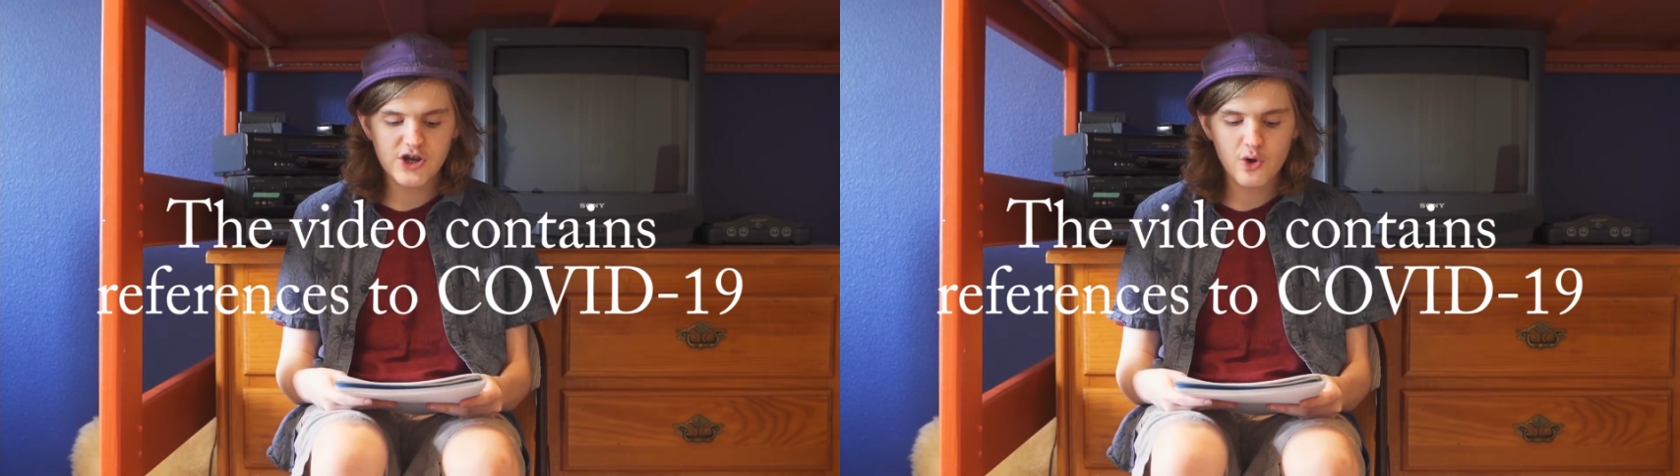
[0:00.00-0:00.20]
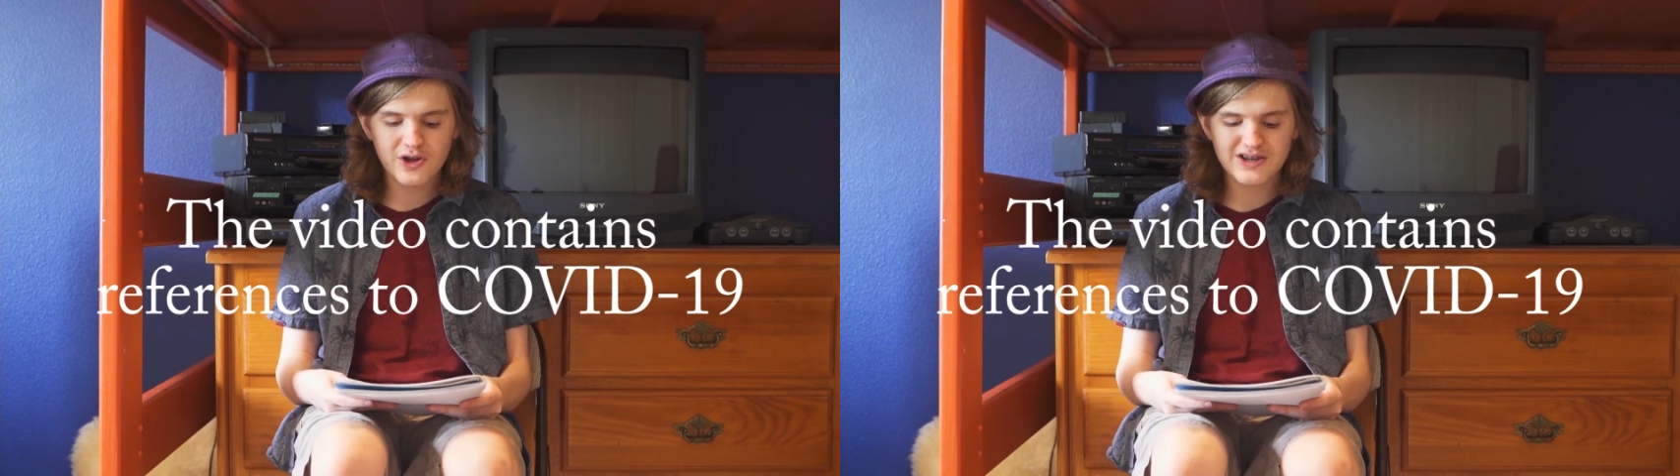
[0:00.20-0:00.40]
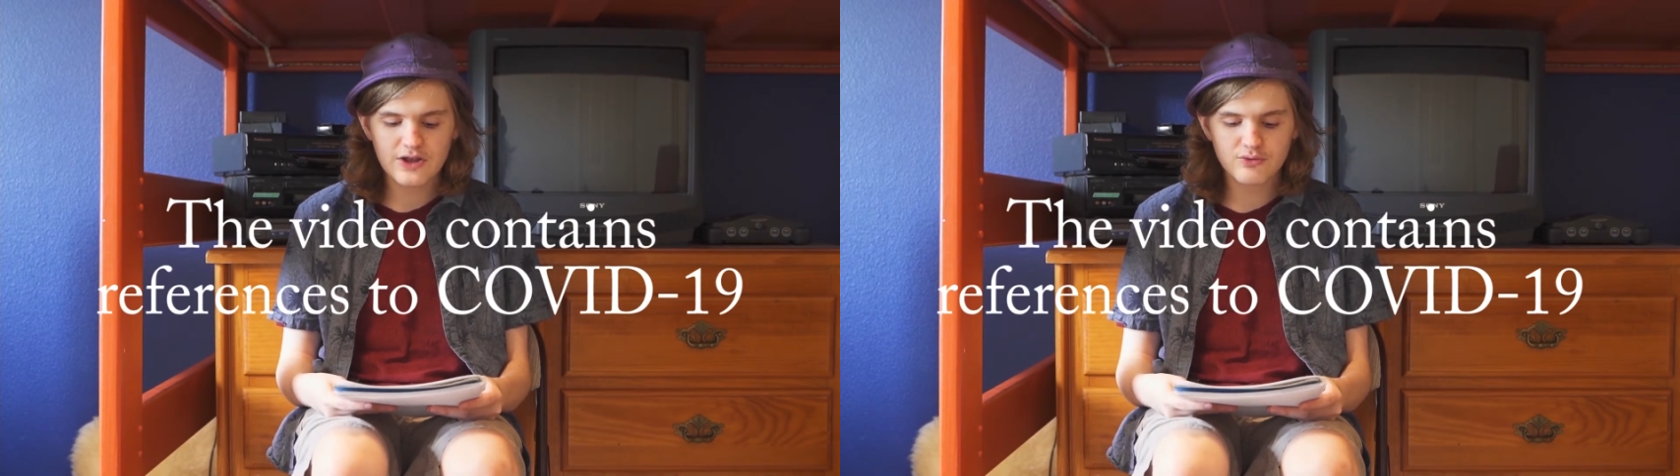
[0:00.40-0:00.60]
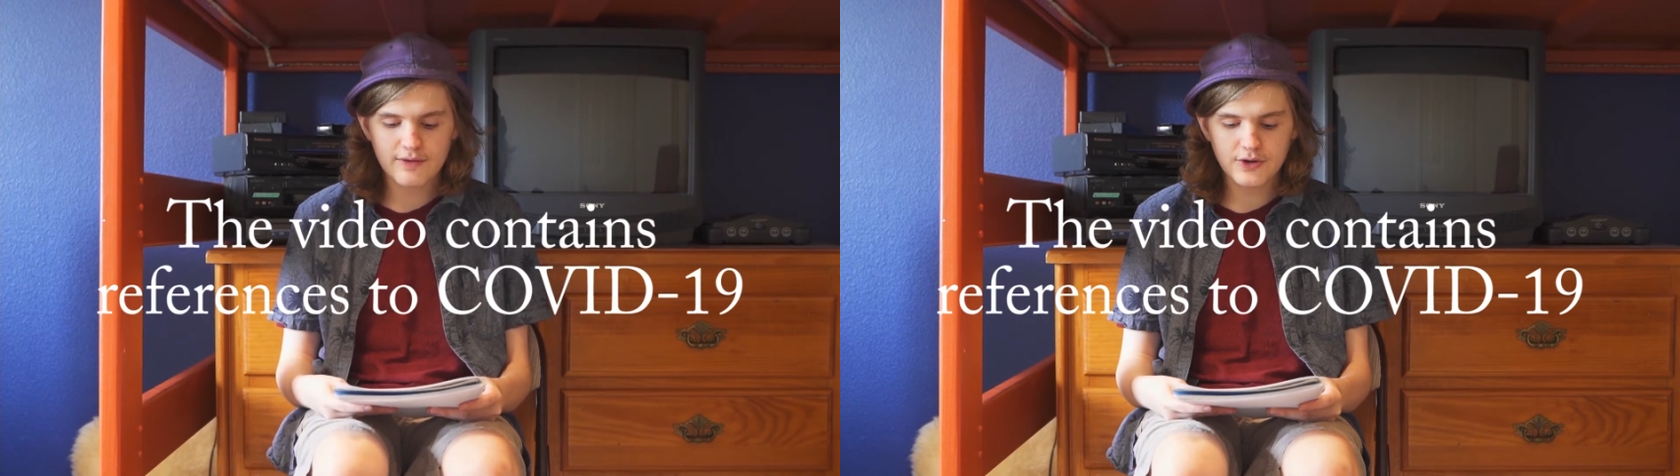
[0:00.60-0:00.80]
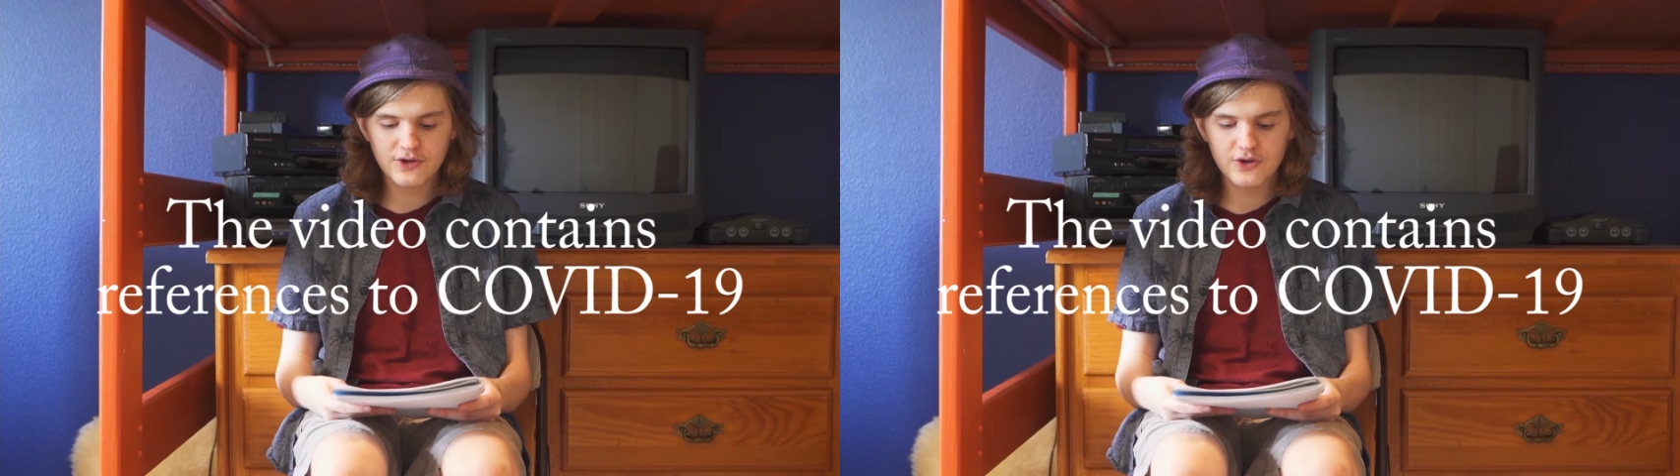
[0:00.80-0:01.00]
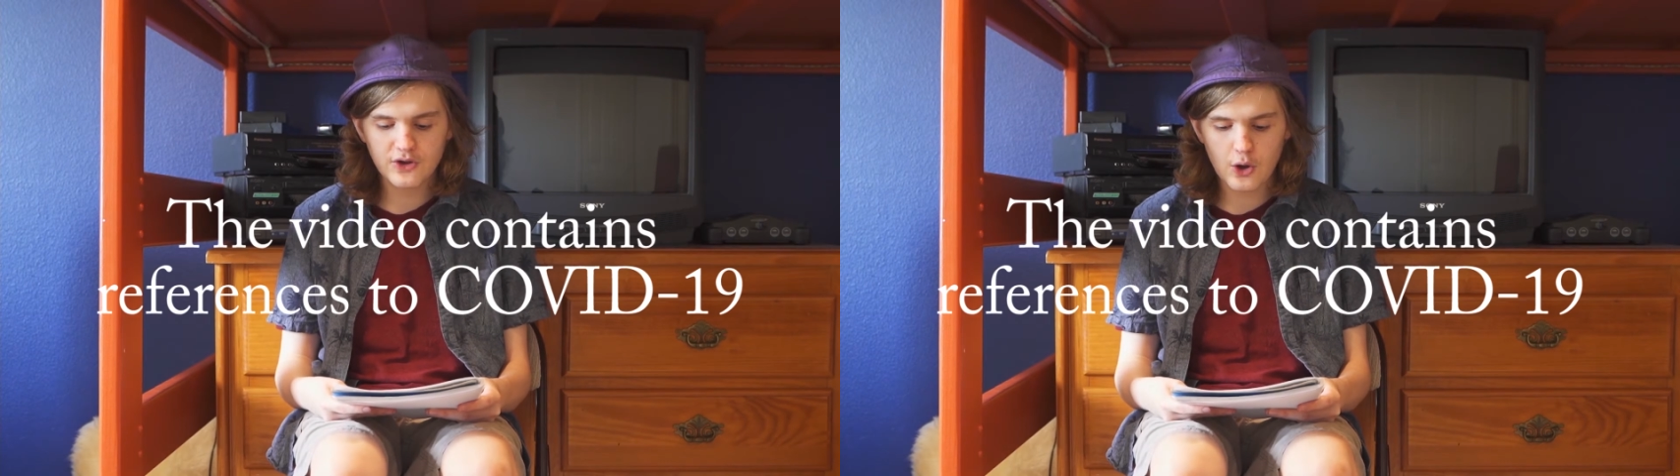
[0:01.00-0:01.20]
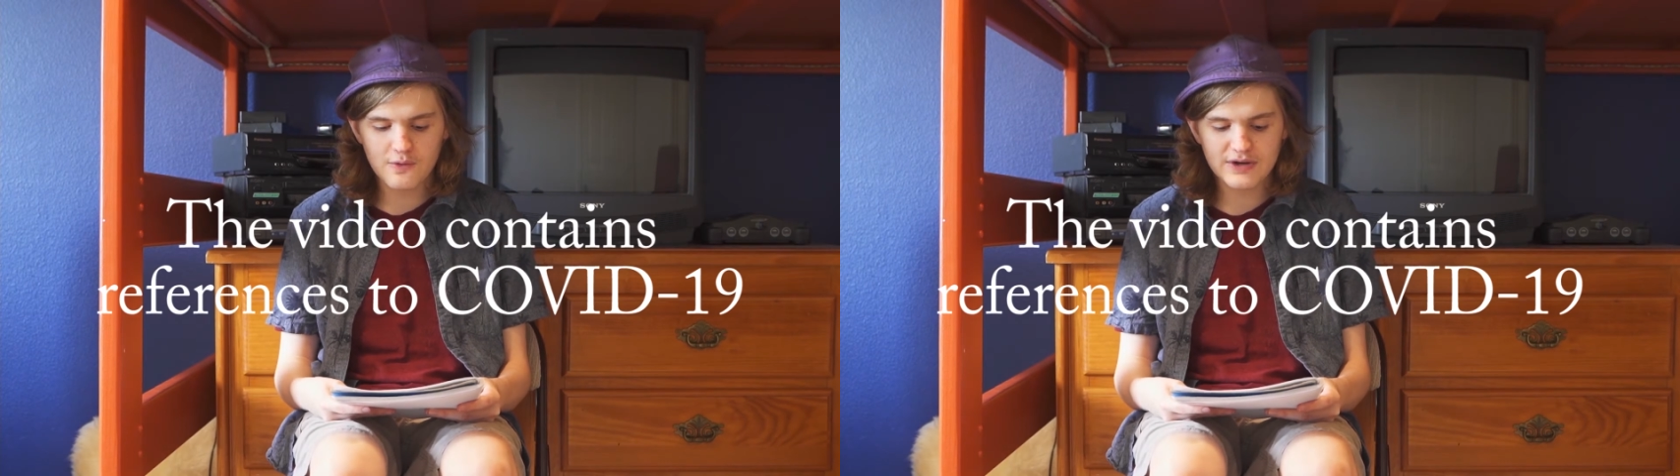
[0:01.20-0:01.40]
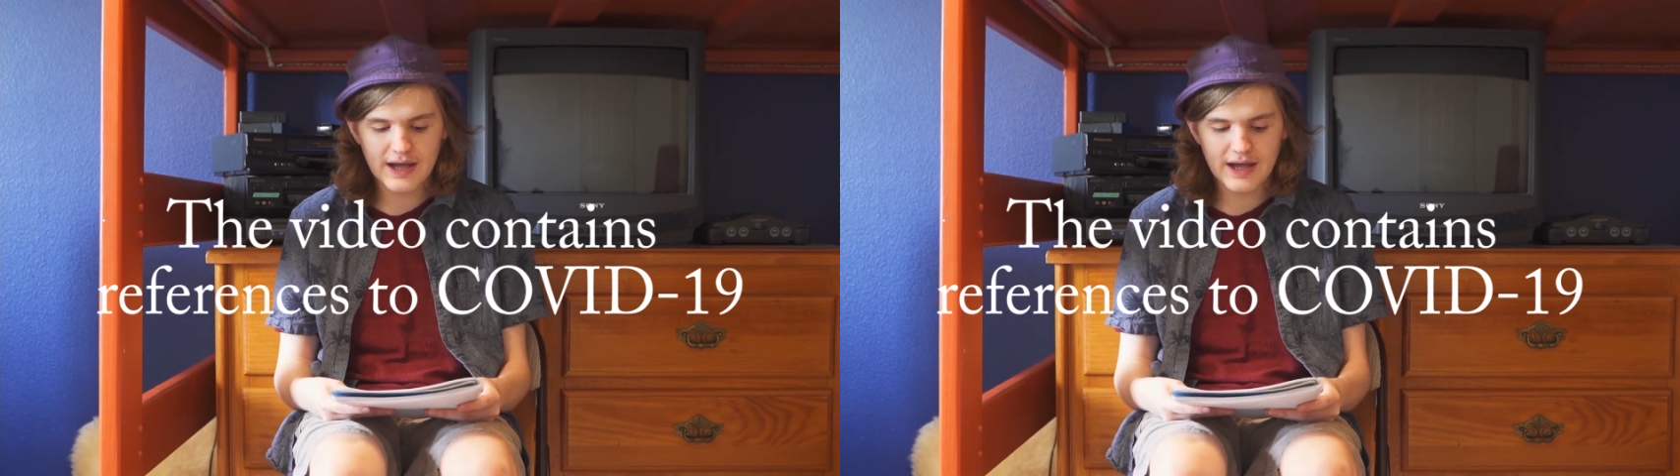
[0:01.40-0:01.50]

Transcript: say something's a joke